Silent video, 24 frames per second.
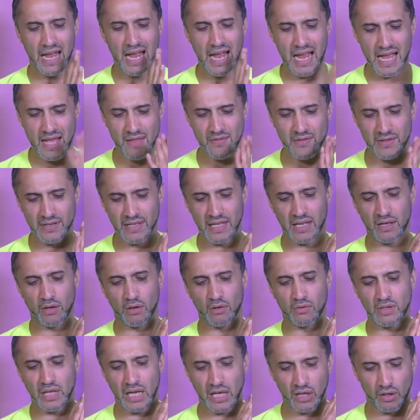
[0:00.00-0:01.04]
and the
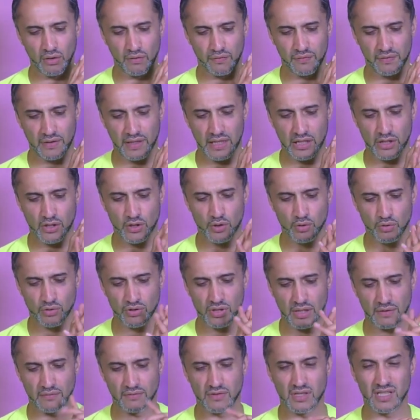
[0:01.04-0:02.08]
Nano, Nano Flare
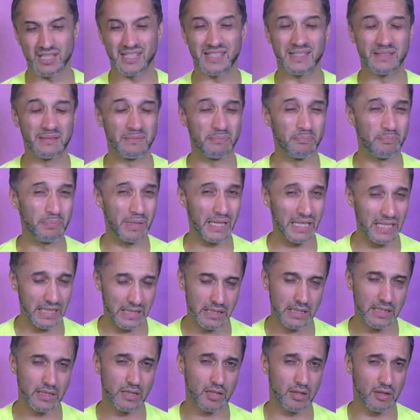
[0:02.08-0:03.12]
270
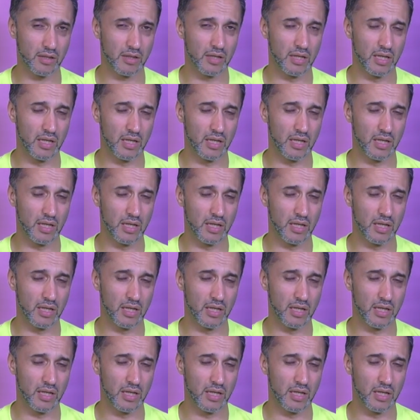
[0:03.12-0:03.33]
speed,